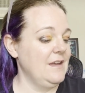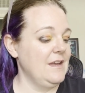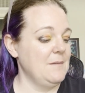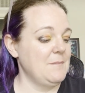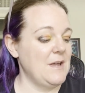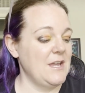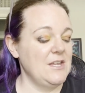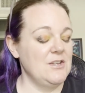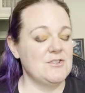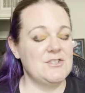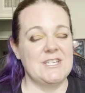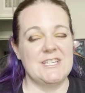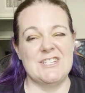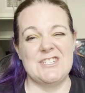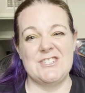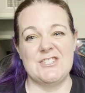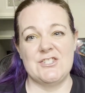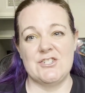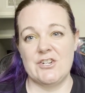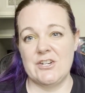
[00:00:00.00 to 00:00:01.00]
I'm not usually a
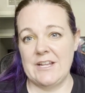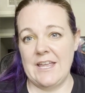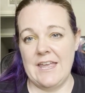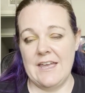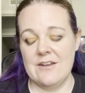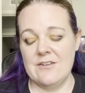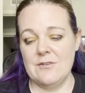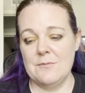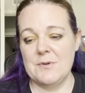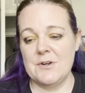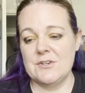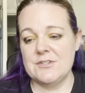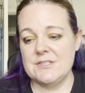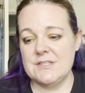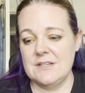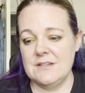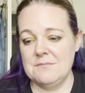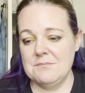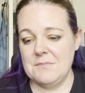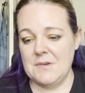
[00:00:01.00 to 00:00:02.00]
dessert candle
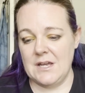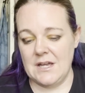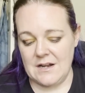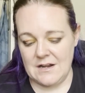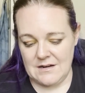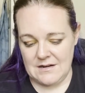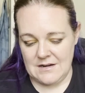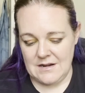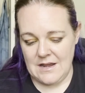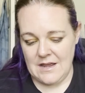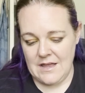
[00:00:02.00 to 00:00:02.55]
person, but I